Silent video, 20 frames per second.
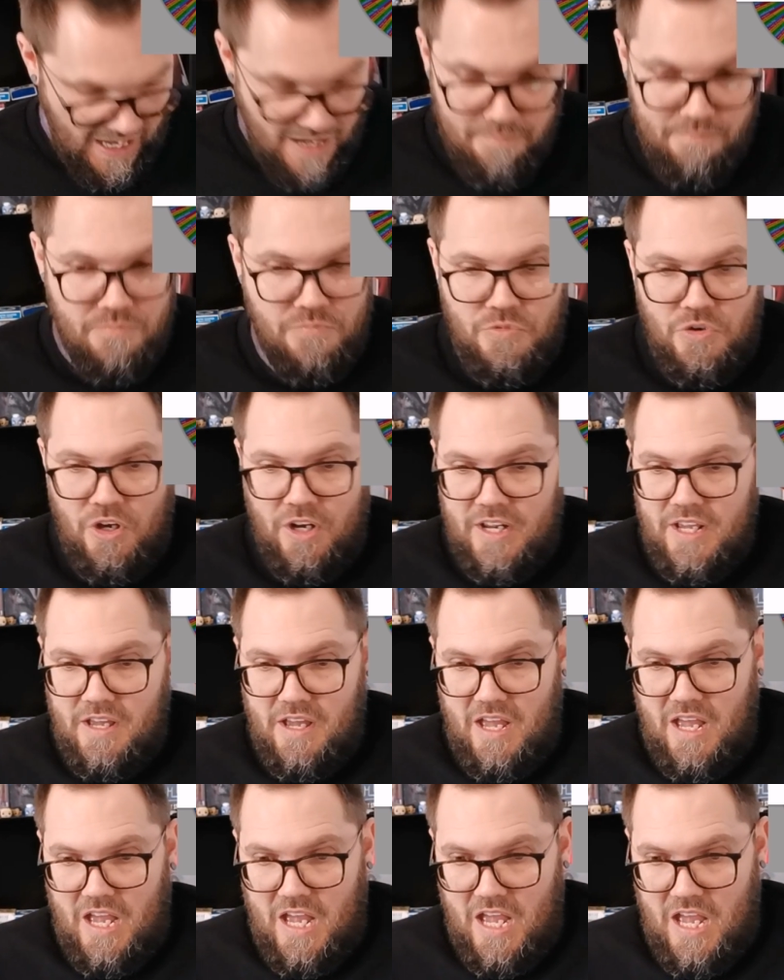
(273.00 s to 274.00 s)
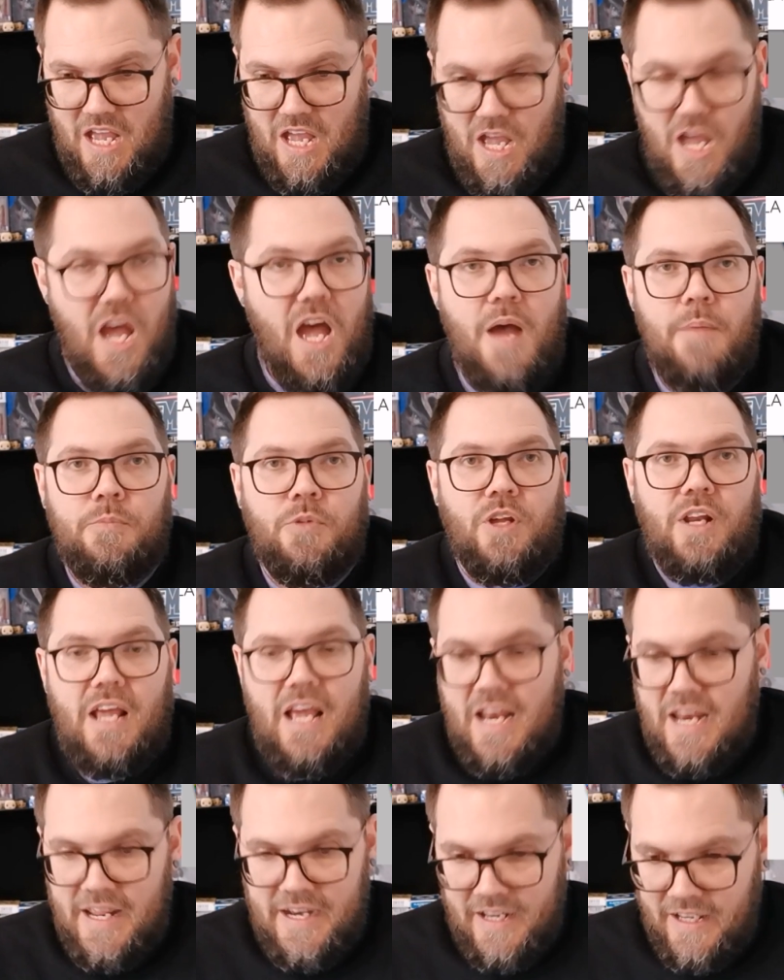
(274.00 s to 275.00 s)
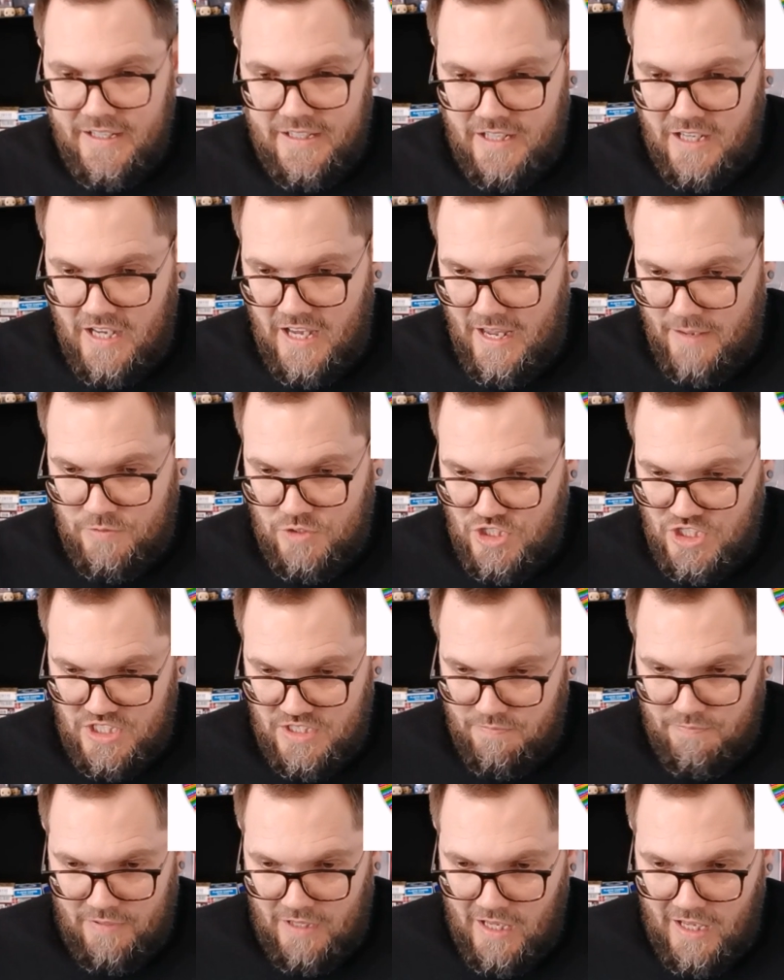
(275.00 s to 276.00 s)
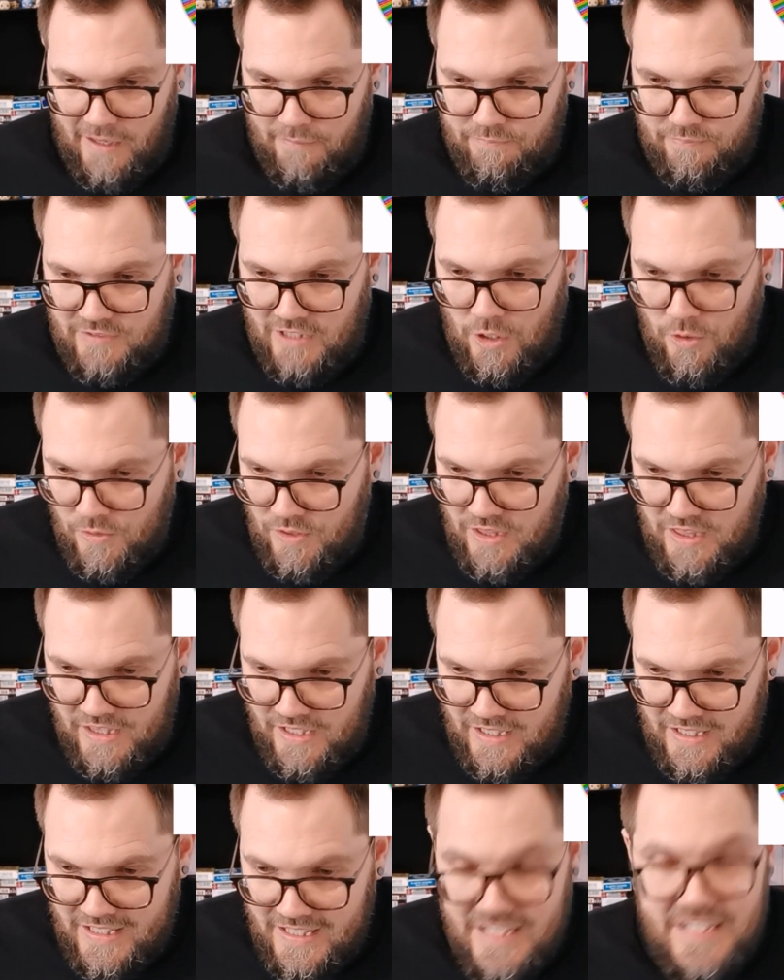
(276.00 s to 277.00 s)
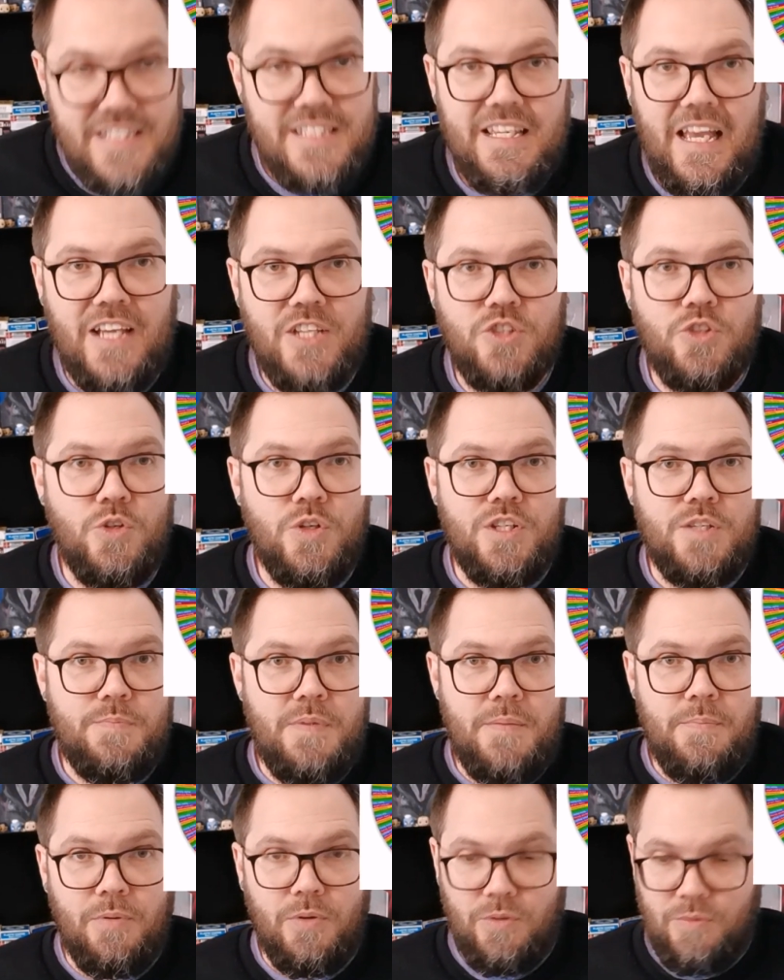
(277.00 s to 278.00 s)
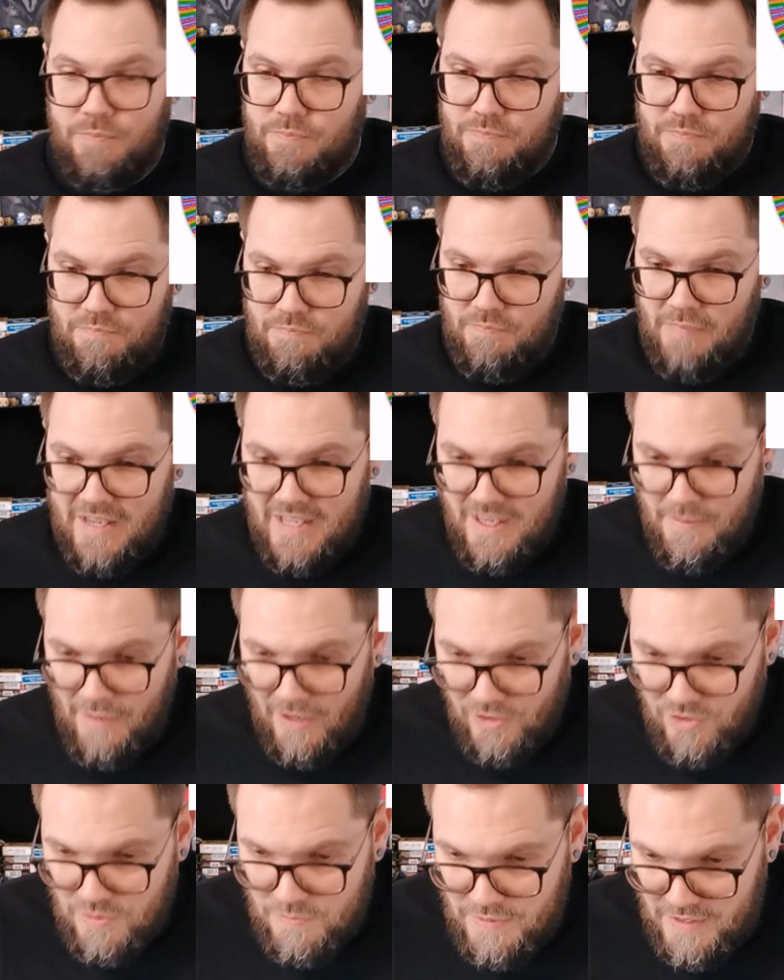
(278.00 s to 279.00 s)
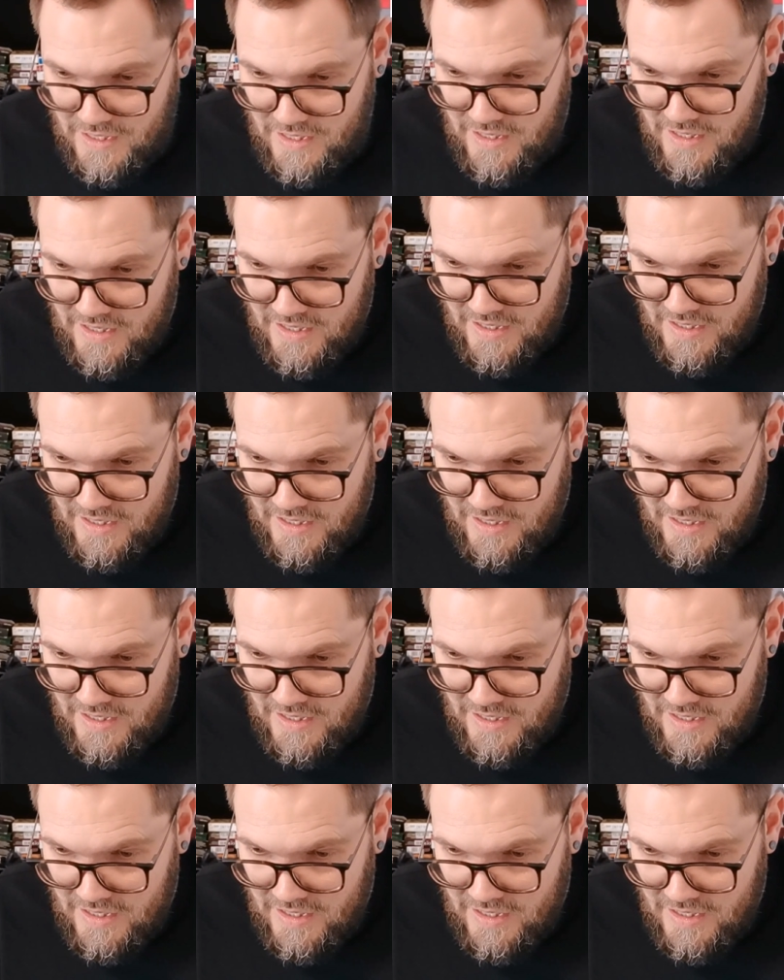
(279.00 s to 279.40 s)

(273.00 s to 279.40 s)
I'm not an LA Knight guy. I don't think he's as good as people make him out to be.